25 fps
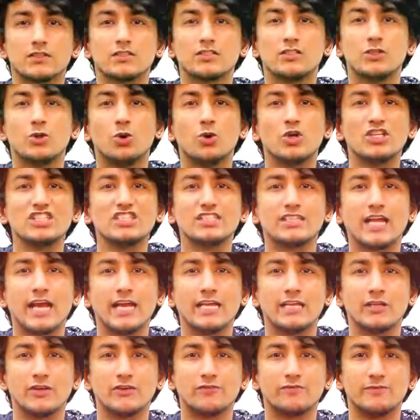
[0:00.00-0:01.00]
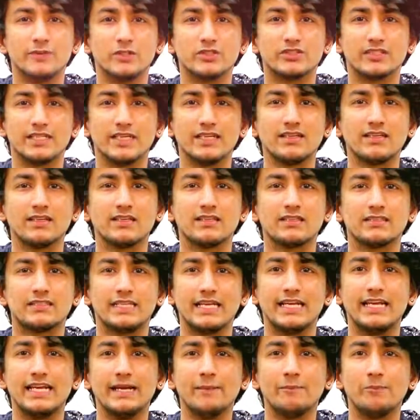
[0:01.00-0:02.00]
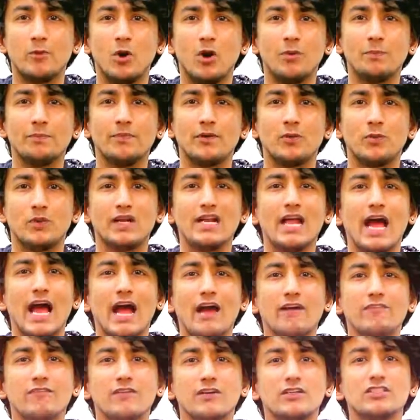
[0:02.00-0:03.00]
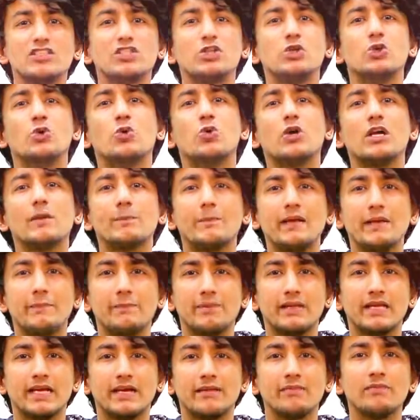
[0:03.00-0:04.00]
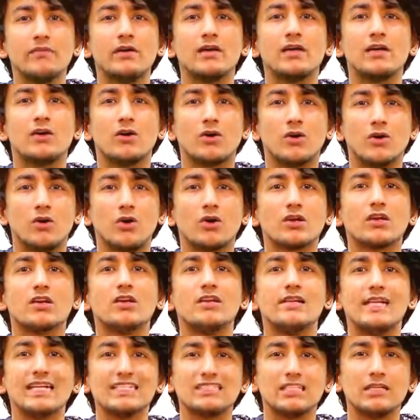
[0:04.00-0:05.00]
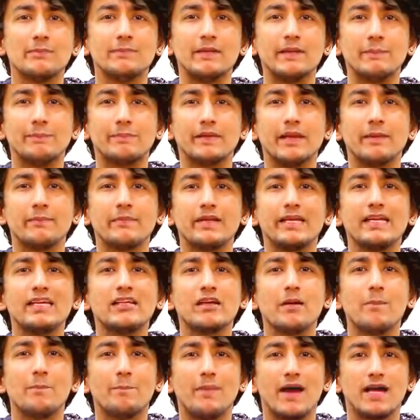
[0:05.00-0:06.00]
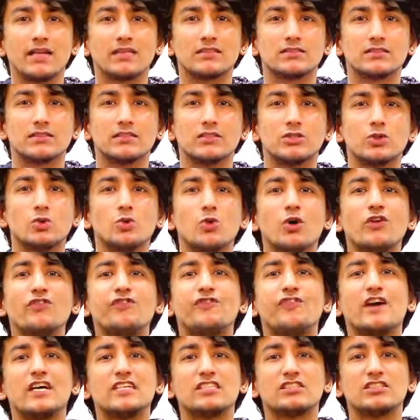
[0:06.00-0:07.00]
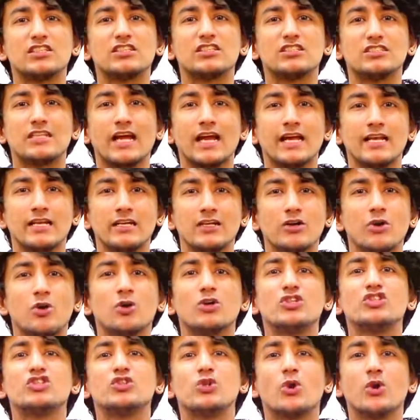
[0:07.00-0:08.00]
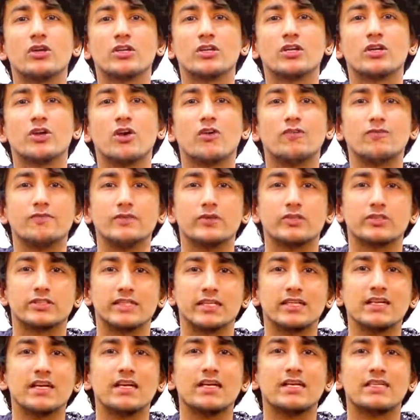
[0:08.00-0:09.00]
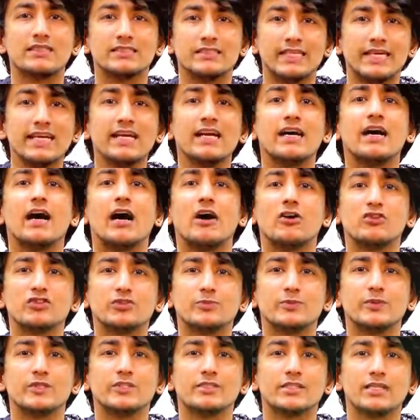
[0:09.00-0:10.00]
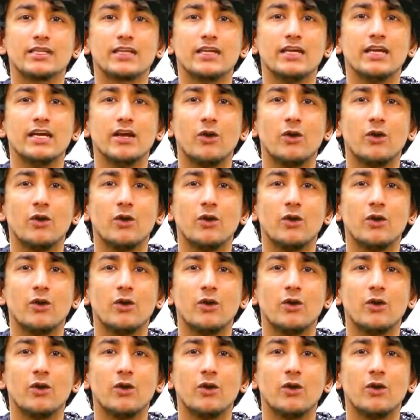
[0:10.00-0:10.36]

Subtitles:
A slower style of music, say hip-hop, will have a slower BPM or a lesser BPM in comparison to a faster style or genre of music, say house music,